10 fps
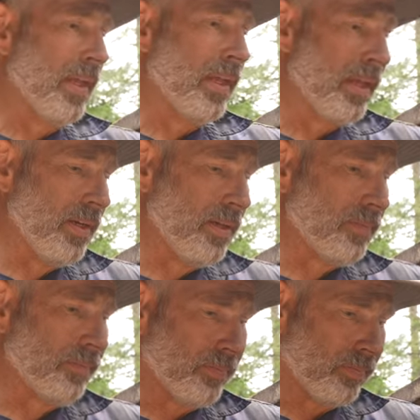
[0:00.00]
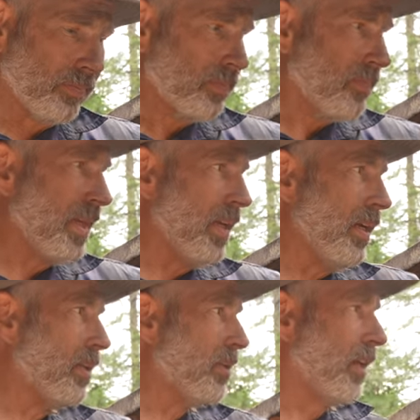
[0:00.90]
And
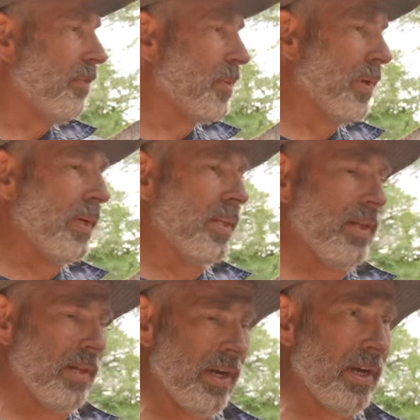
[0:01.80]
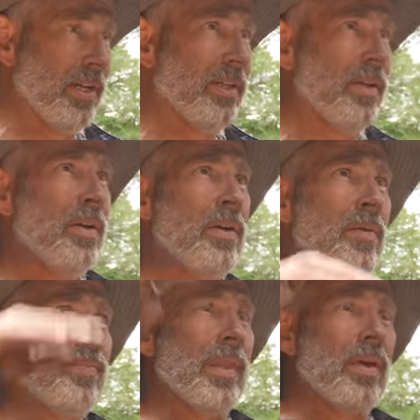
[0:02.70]
it gives me the height
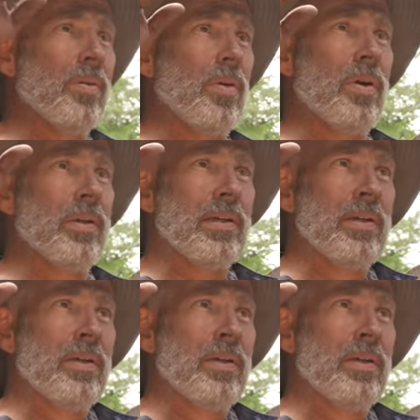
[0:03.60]
that I want